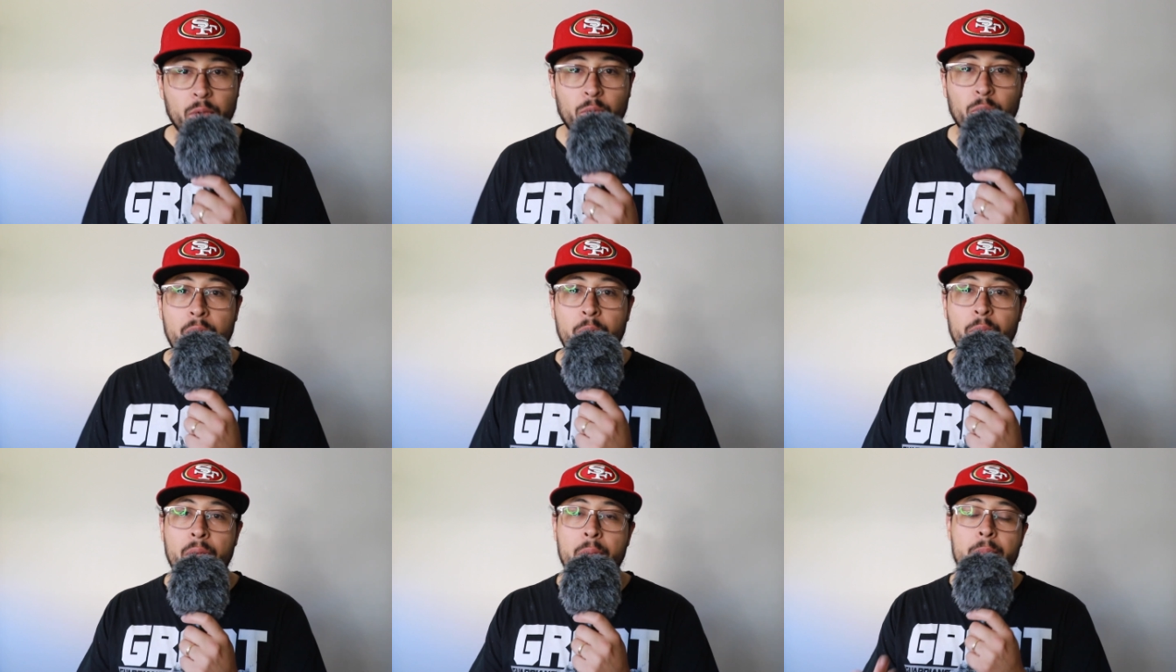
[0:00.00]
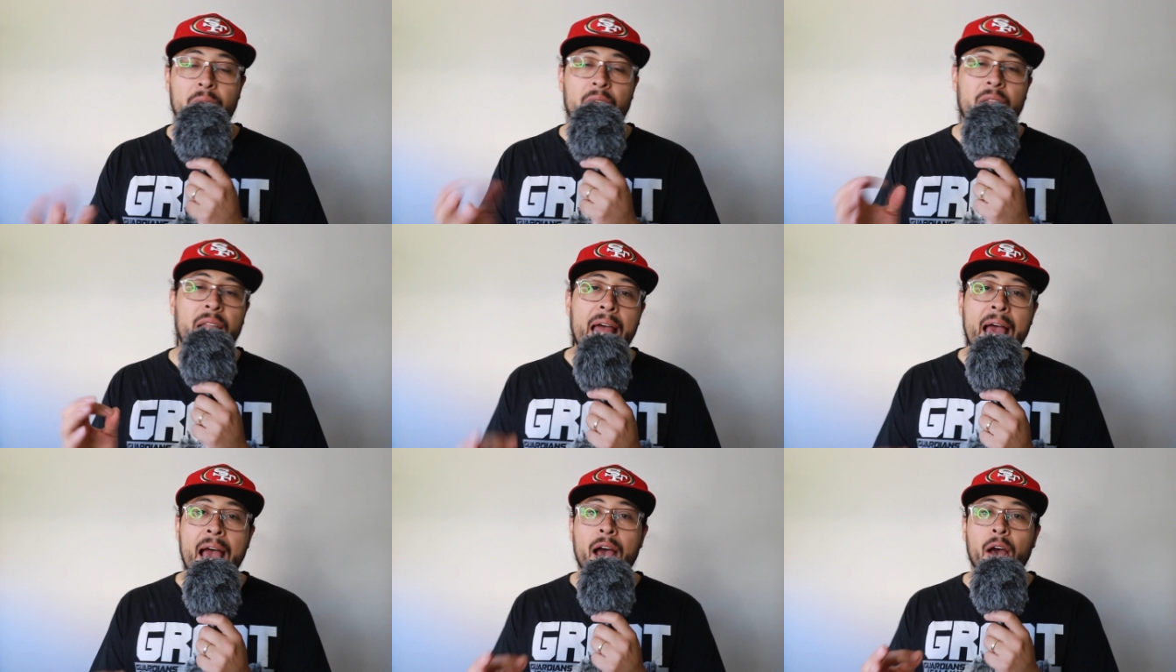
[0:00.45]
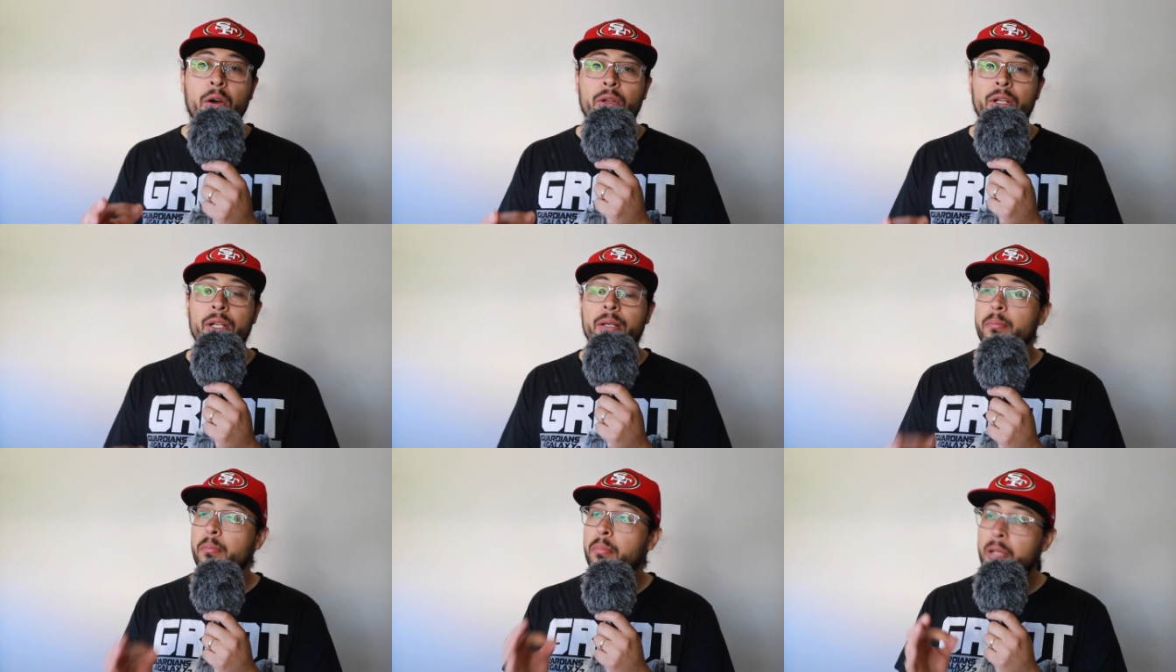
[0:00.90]
Ray Ray
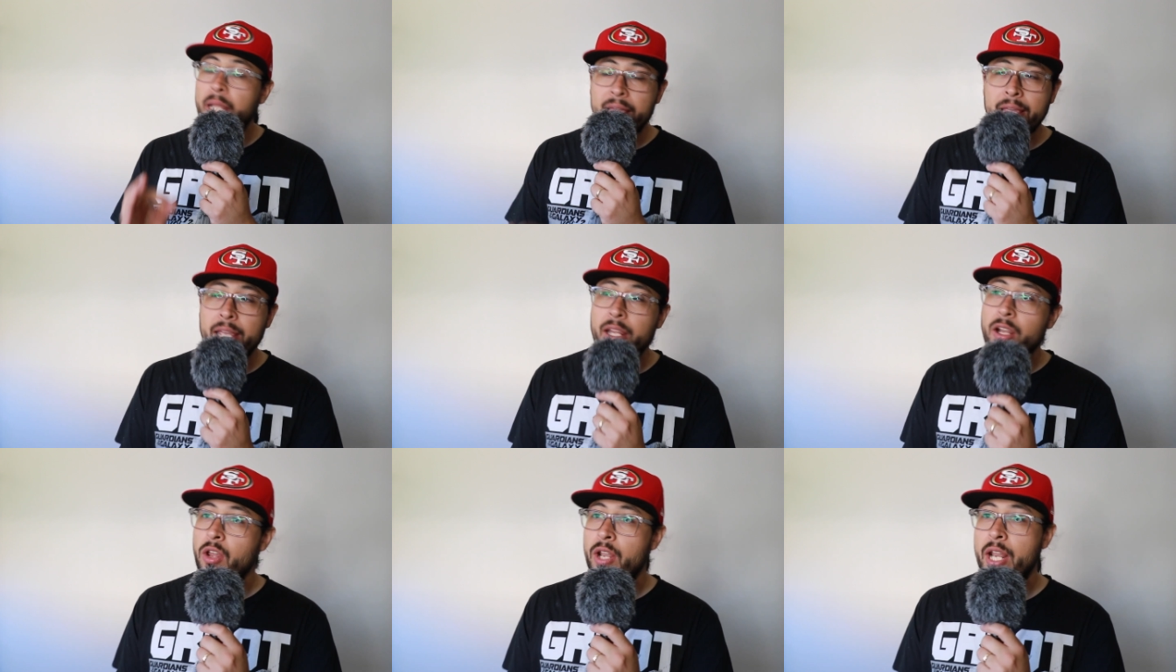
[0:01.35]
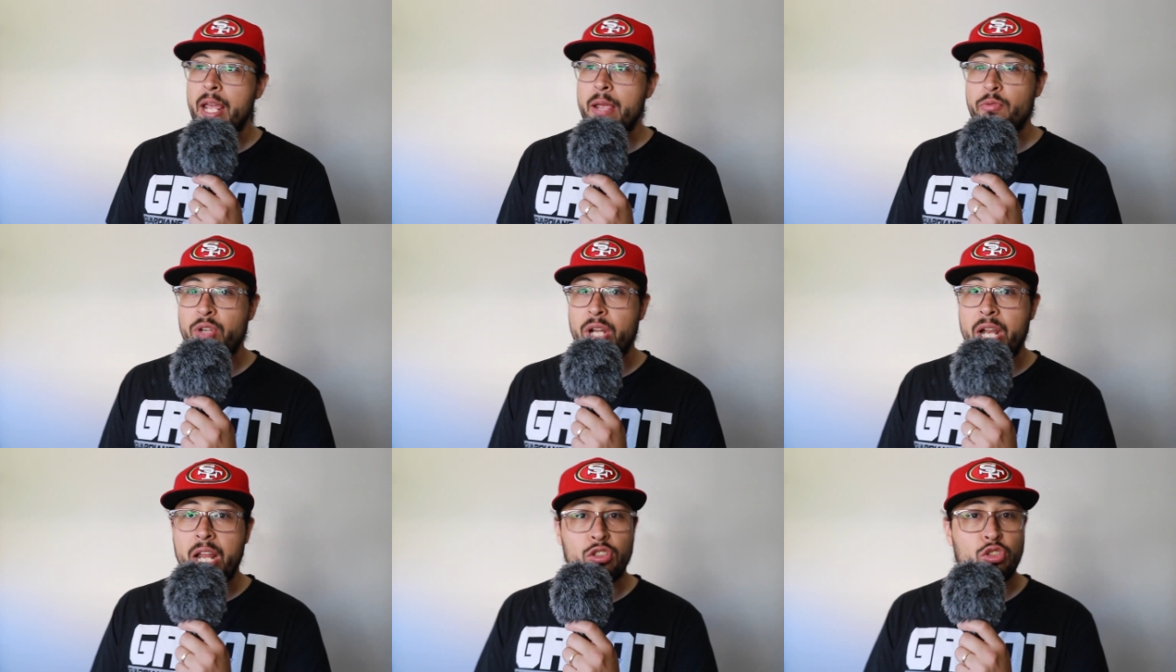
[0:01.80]
McLeod, blanking on names right now.